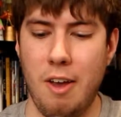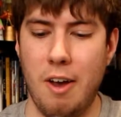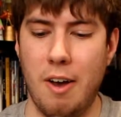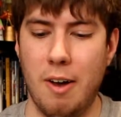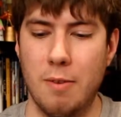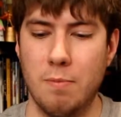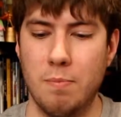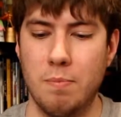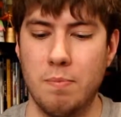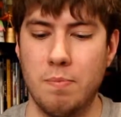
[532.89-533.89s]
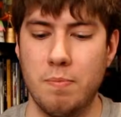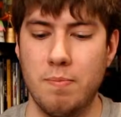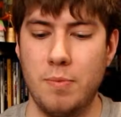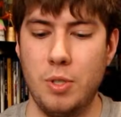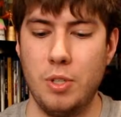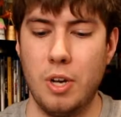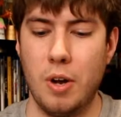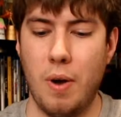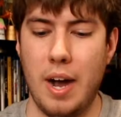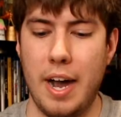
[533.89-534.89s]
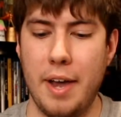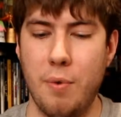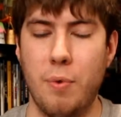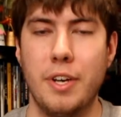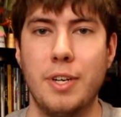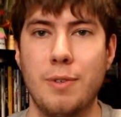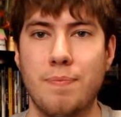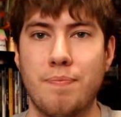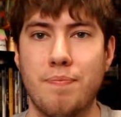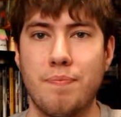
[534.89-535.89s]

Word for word: Um, so I will